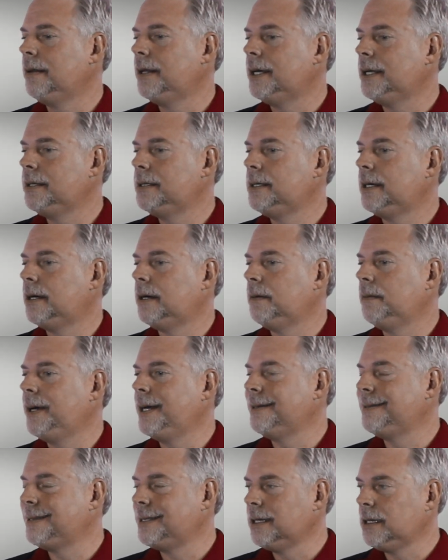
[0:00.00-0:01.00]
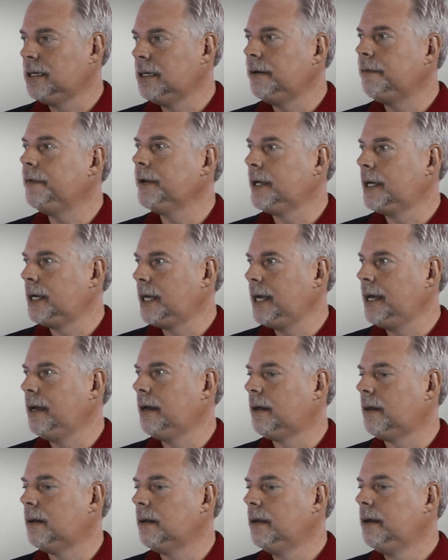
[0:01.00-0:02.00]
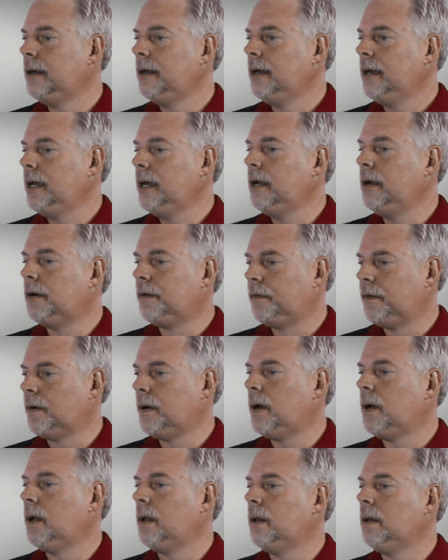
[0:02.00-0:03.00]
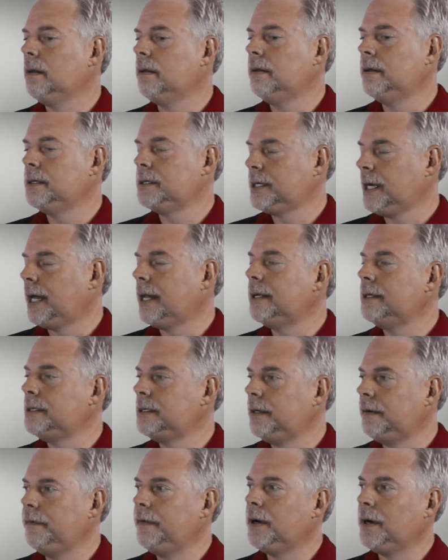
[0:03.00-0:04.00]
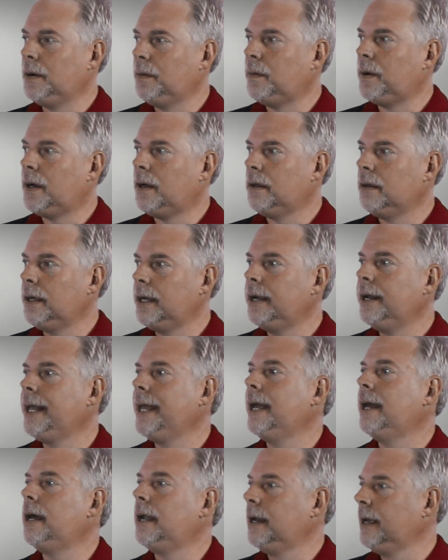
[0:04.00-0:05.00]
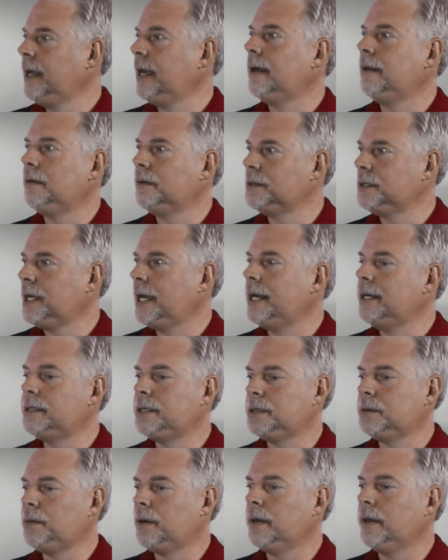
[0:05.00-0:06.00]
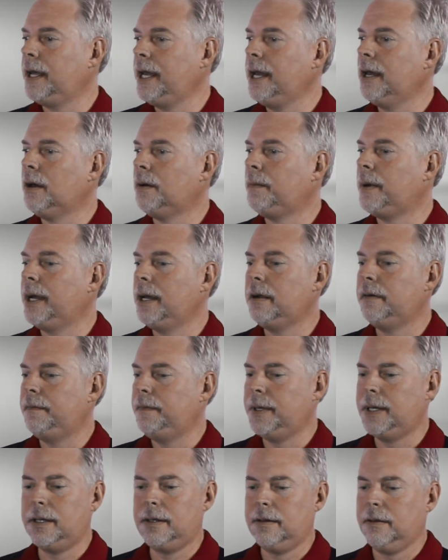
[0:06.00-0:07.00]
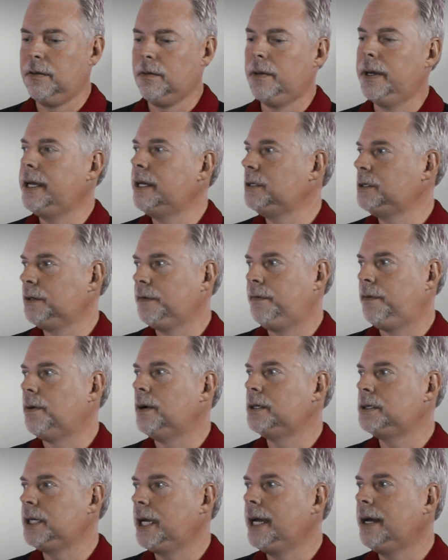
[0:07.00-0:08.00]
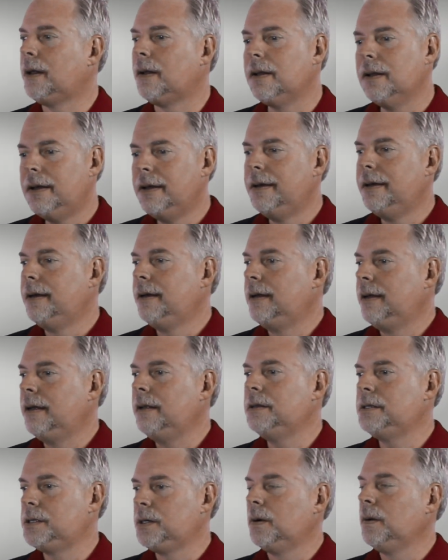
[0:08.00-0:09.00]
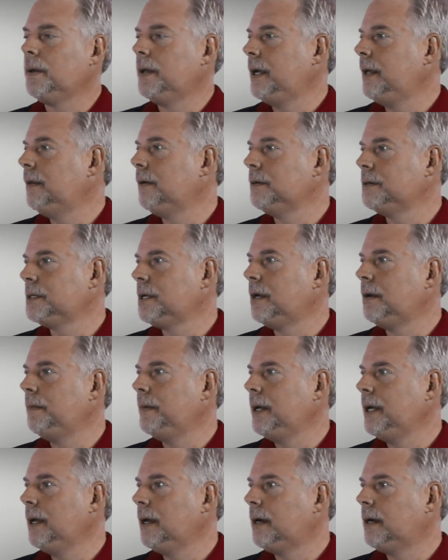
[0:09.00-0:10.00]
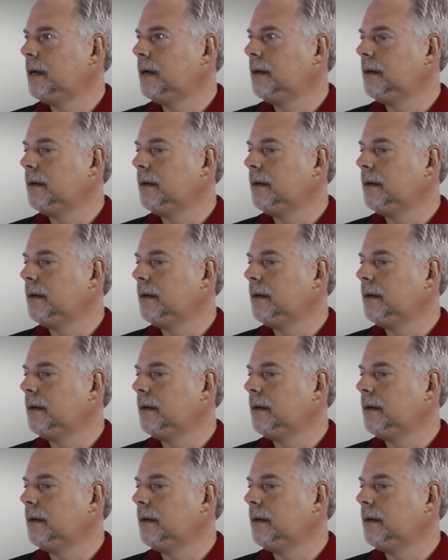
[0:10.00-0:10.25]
that we had significant hail. And overall, the skylights did very well. And again, there's cases where the hail might have been 3-inch or 4-inch hail. Certainly, there's going to be